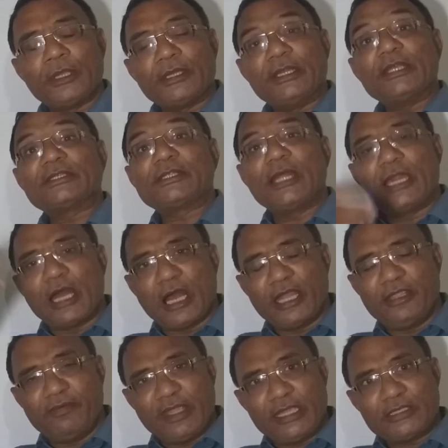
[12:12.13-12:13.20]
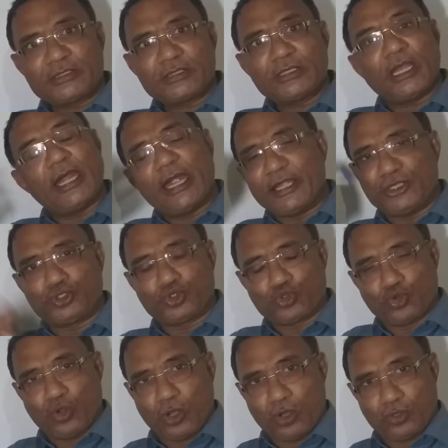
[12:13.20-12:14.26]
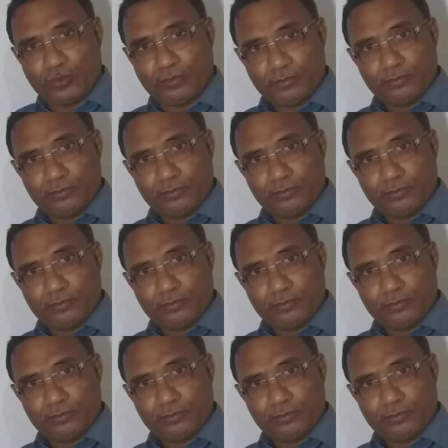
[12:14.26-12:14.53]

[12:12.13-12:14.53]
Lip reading: national highways, and so on.